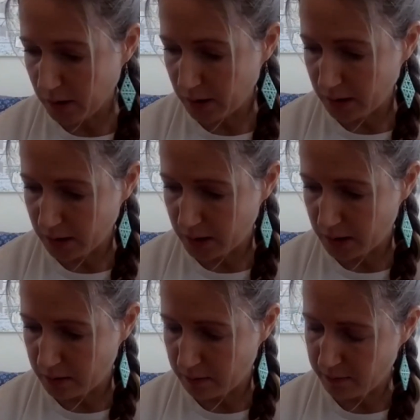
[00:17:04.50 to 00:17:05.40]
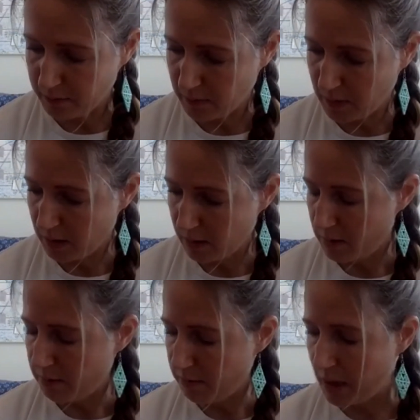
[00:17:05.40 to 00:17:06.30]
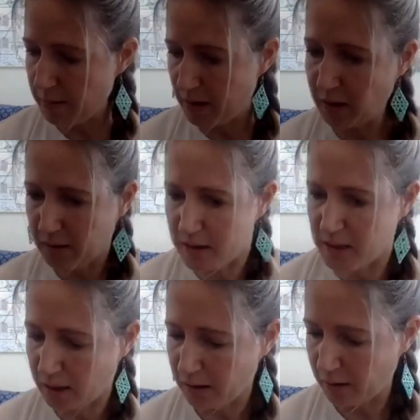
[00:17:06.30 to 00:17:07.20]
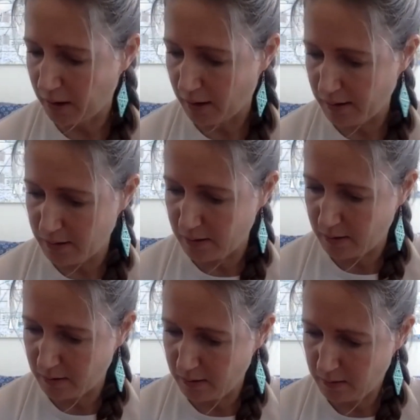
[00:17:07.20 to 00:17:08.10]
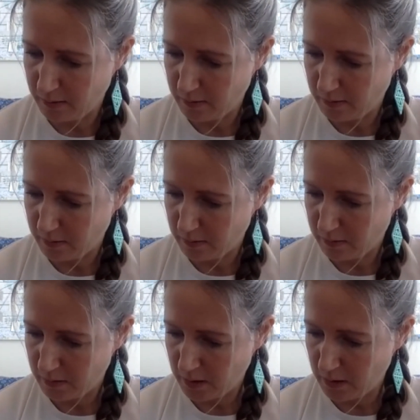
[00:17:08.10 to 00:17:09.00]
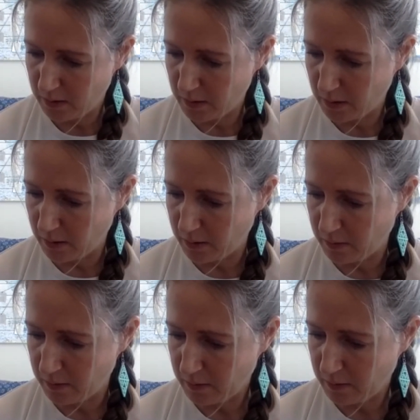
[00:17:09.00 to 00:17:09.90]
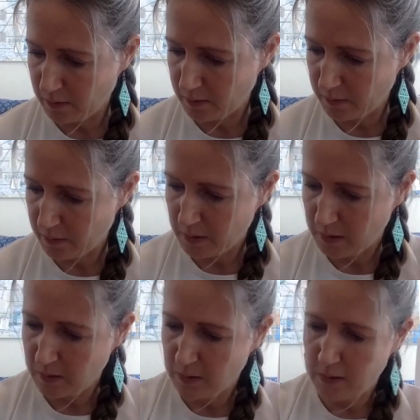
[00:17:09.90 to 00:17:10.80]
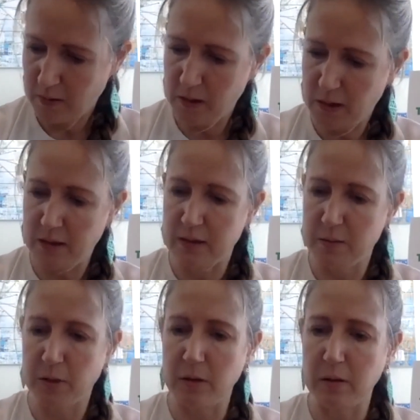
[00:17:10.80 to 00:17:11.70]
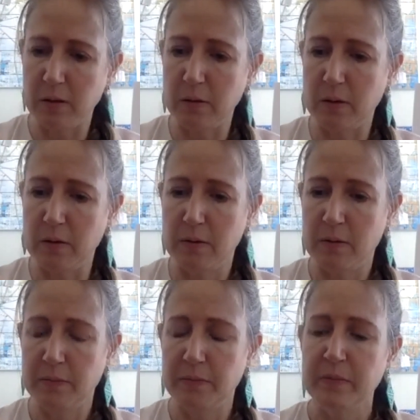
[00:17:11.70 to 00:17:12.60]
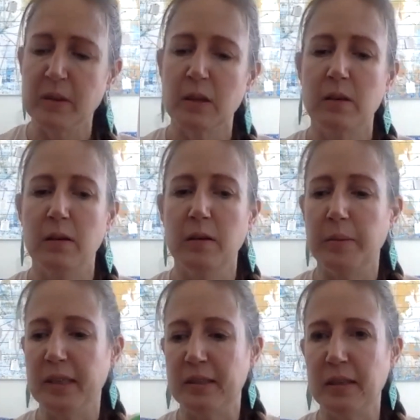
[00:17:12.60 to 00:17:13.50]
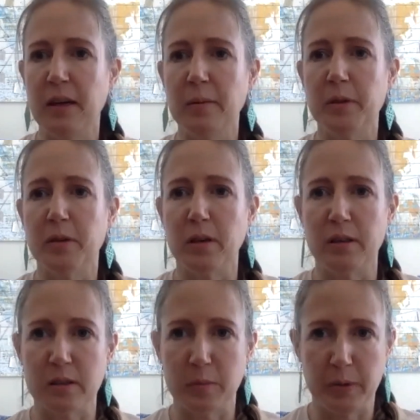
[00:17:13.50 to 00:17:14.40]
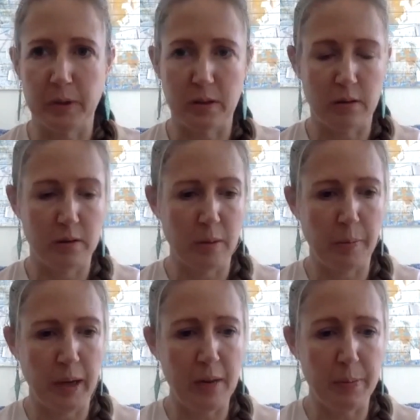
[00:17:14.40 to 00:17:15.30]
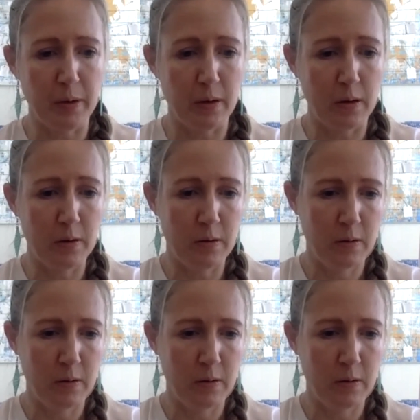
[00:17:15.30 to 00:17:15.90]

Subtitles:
is maybe at the tail end. There we go. I got some glue on my stem. You can also put it on the paper.